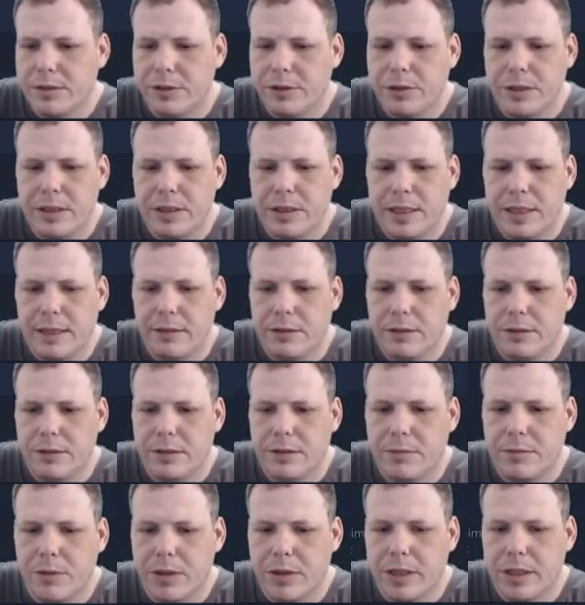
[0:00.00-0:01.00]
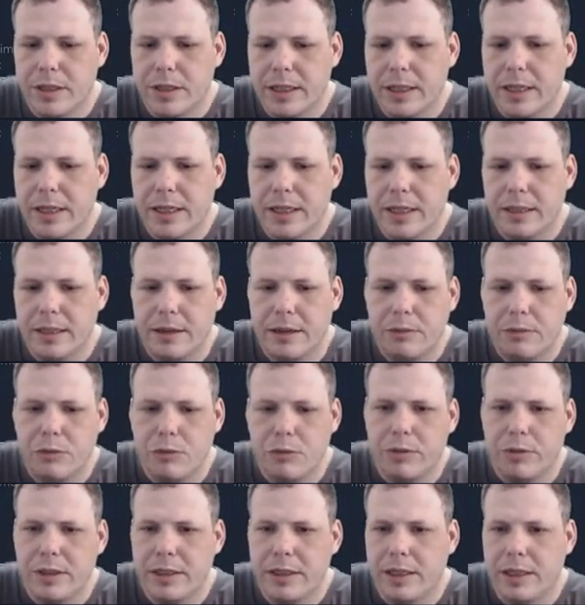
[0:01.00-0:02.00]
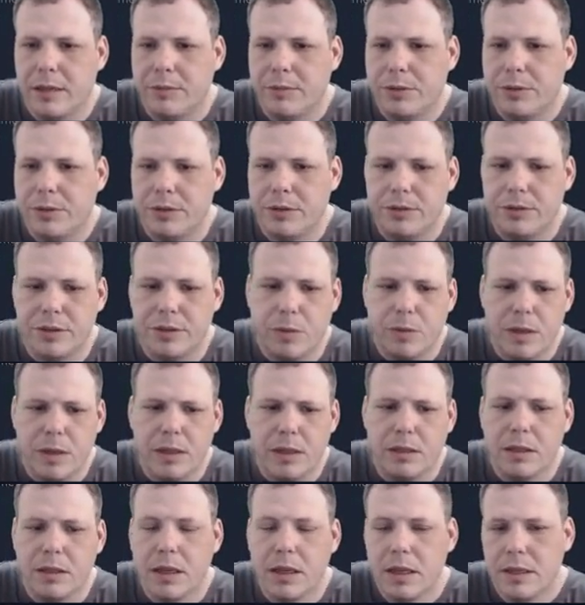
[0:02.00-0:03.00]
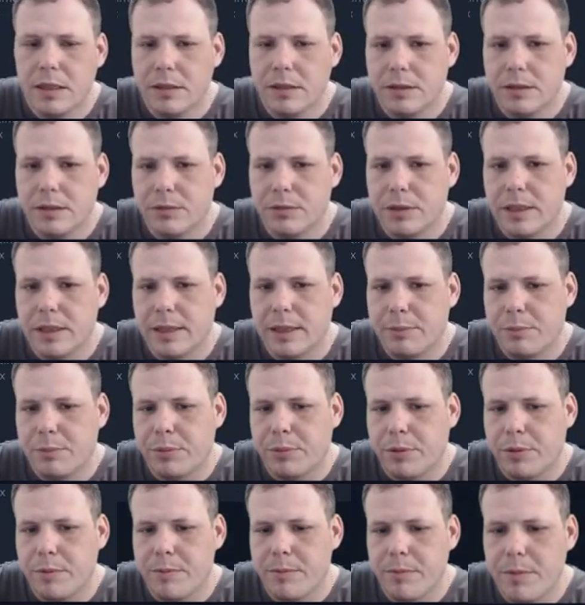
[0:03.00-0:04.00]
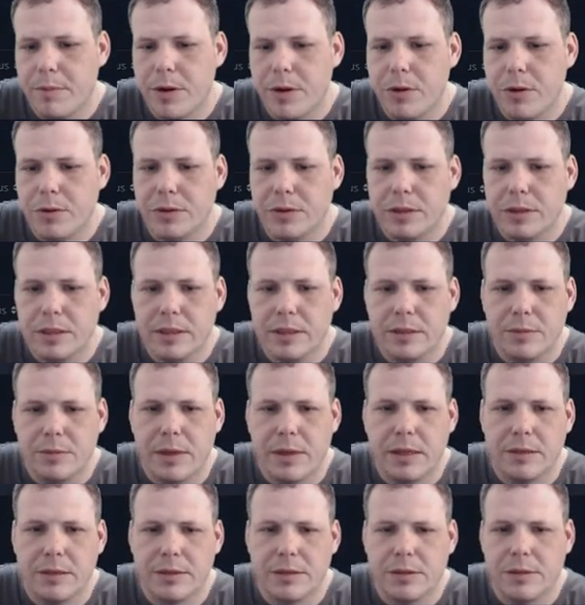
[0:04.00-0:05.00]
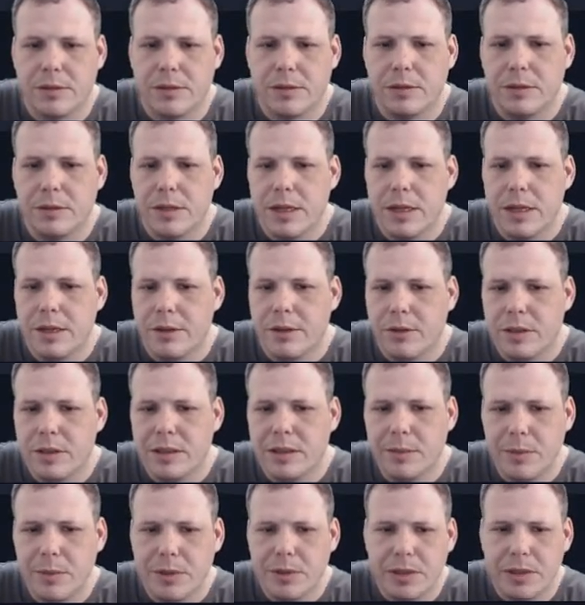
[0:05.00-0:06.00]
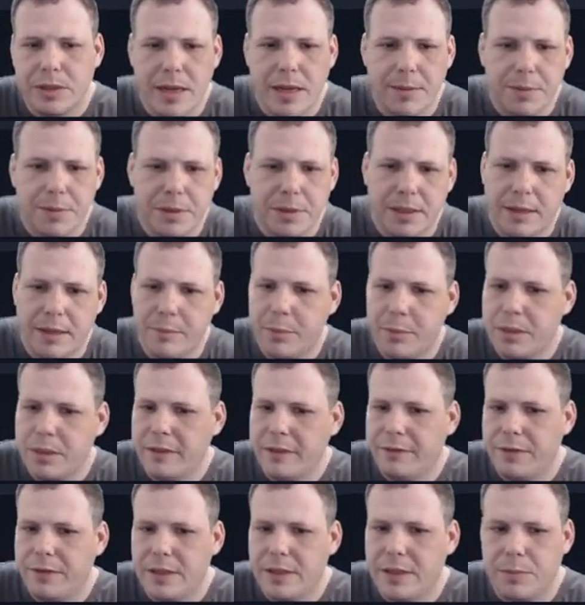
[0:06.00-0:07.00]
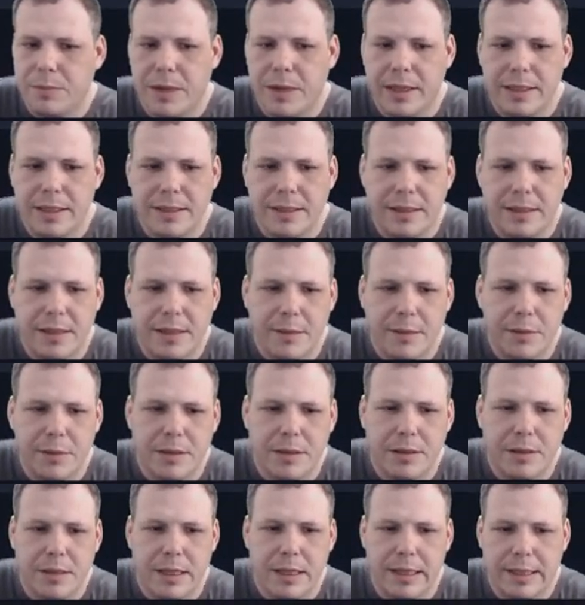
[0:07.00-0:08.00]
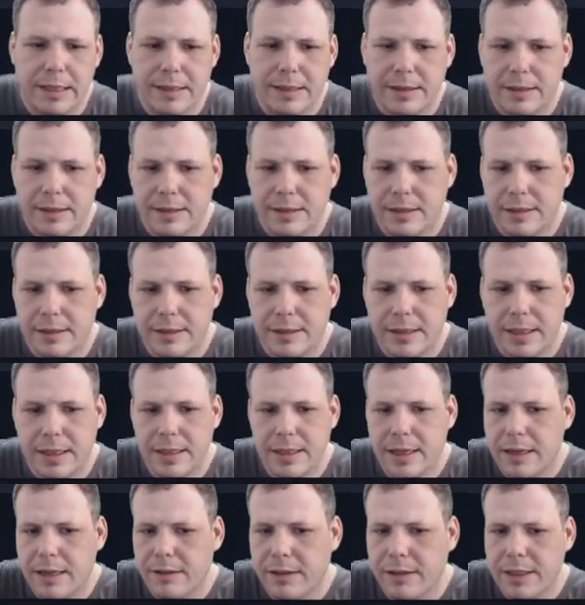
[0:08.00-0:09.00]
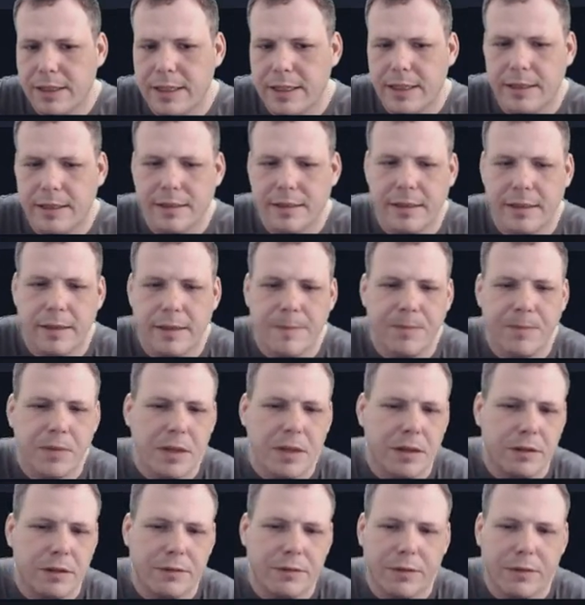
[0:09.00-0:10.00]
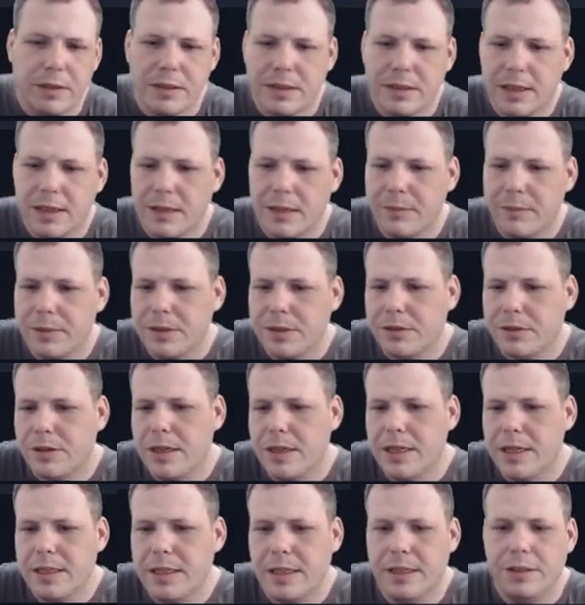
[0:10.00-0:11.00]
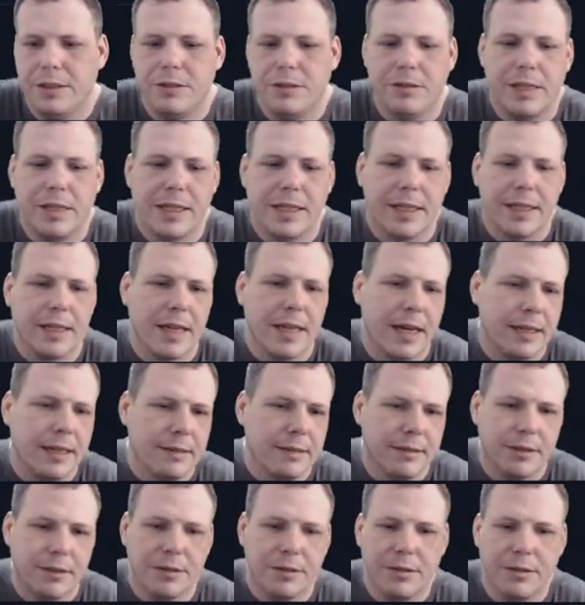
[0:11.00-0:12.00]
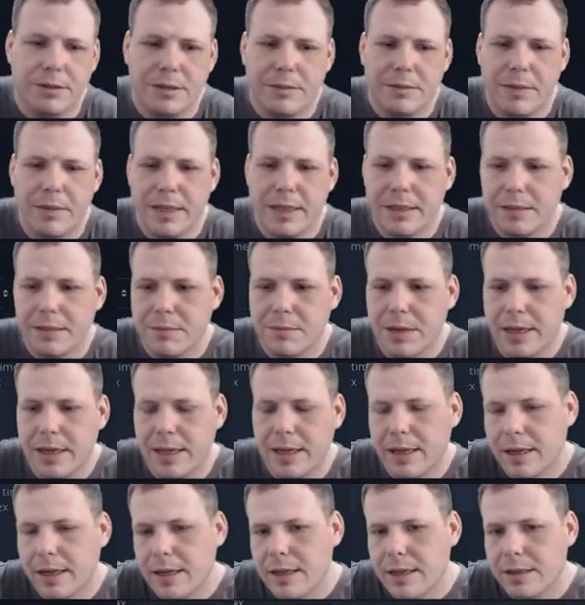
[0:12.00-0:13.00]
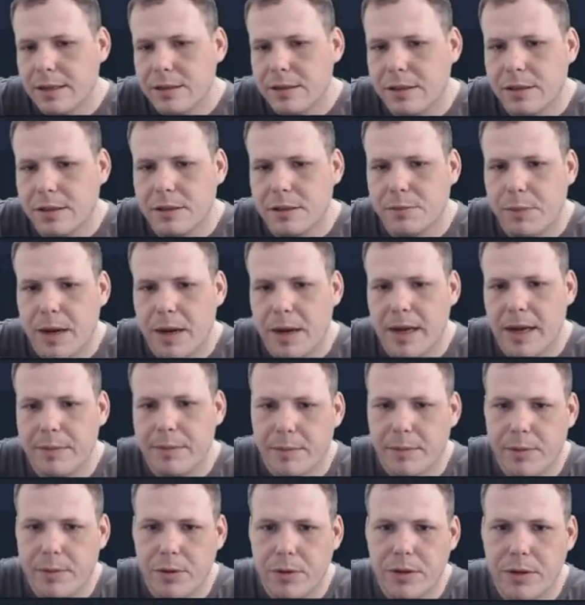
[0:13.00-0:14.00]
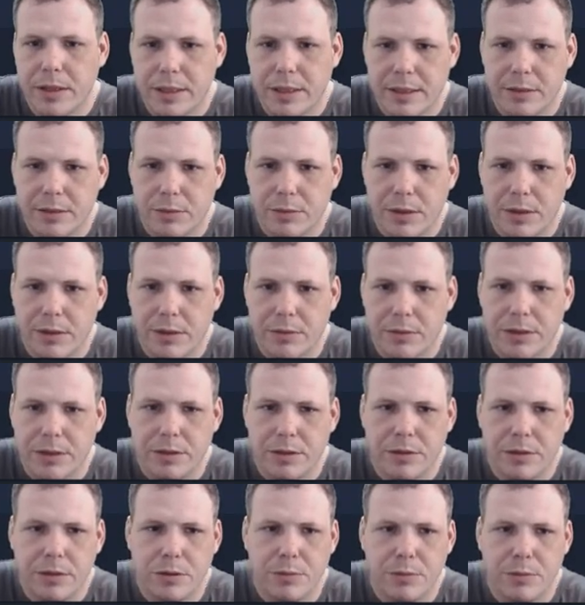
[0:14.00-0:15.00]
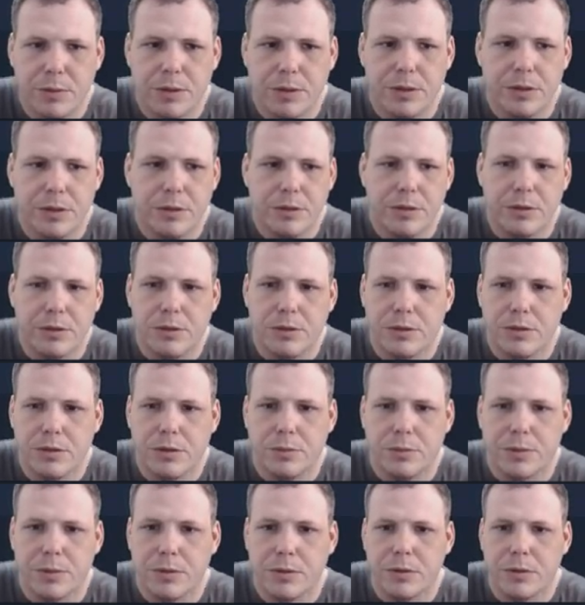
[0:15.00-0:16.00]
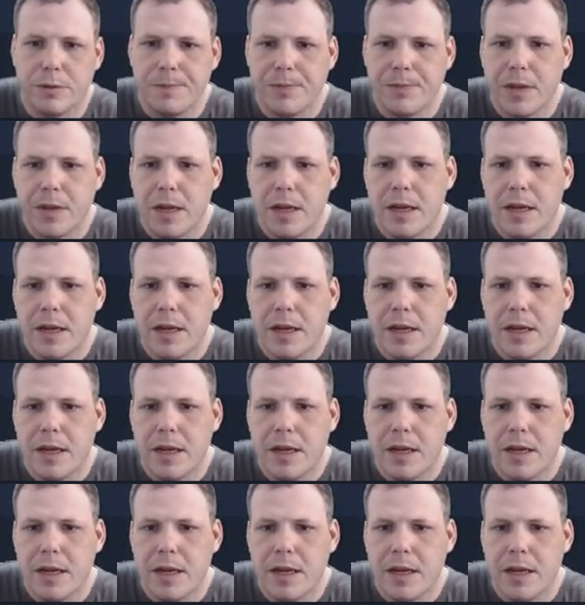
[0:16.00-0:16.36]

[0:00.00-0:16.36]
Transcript: And you can download a marketing kit that will really help to you as well to really promote as well. So 3 simple steps, get benefits by these steps, send out links, your friends sign up and trade, and you take a cut. So you can make some money just by promoting as well, which is super, super cool.